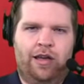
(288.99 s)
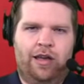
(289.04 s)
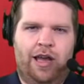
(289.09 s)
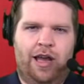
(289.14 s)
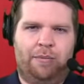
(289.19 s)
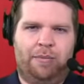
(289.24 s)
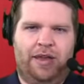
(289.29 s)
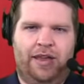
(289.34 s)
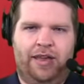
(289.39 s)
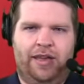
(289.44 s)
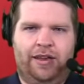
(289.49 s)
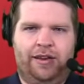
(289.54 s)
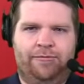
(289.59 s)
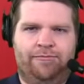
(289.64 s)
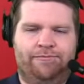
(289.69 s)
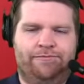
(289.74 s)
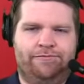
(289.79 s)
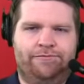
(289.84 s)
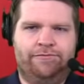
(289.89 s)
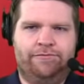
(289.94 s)
I
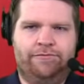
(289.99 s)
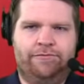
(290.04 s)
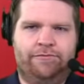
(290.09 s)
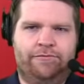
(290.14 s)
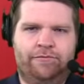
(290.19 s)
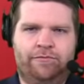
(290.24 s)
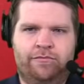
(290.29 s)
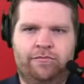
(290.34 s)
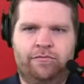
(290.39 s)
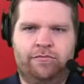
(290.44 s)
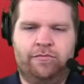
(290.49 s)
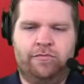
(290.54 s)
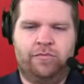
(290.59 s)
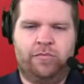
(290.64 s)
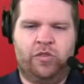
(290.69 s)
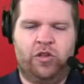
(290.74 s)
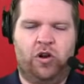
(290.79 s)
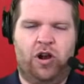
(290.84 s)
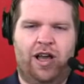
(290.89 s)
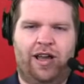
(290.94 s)
mean,
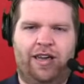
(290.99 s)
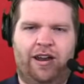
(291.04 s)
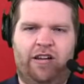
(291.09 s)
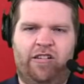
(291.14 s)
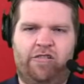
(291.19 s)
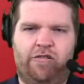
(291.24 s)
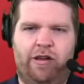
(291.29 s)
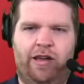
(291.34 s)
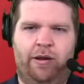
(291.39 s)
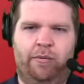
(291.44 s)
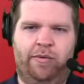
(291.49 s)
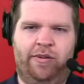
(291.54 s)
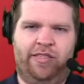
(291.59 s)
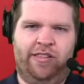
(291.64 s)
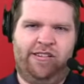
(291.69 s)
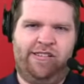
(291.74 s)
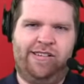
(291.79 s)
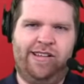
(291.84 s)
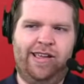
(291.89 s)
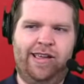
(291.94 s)
they're not going to trade him to the
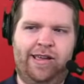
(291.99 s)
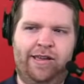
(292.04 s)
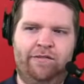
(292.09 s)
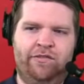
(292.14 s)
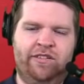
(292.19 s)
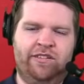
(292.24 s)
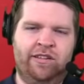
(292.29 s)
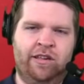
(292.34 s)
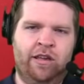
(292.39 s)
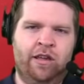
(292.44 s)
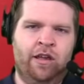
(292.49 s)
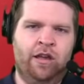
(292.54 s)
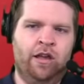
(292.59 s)
Chiefs.